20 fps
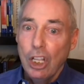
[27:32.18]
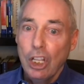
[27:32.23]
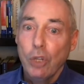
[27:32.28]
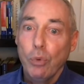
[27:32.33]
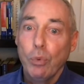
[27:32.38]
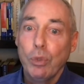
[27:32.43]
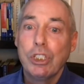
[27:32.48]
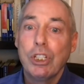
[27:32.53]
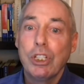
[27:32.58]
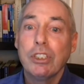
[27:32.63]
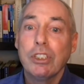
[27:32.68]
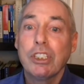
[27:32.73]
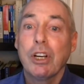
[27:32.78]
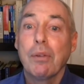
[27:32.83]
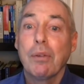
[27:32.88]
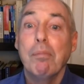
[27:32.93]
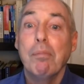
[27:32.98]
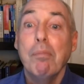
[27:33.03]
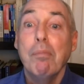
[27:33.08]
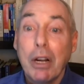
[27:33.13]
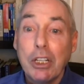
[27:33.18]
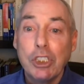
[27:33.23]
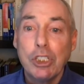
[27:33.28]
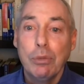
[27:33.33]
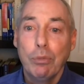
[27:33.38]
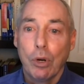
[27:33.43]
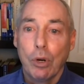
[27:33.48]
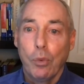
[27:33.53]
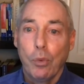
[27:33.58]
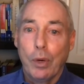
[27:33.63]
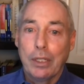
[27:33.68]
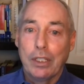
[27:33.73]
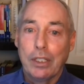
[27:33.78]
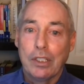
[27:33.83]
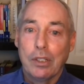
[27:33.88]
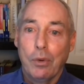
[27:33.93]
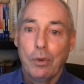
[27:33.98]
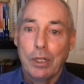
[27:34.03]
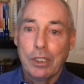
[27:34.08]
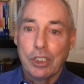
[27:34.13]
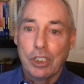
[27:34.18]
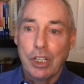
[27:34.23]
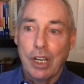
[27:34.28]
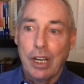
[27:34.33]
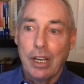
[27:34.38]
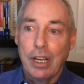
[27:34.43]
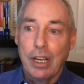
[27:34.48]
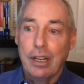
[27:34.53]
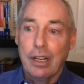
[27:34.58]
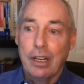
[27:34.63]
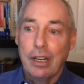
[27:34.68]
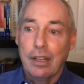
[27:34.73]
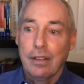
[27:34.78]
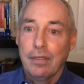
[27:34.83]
the results are much more one-sided.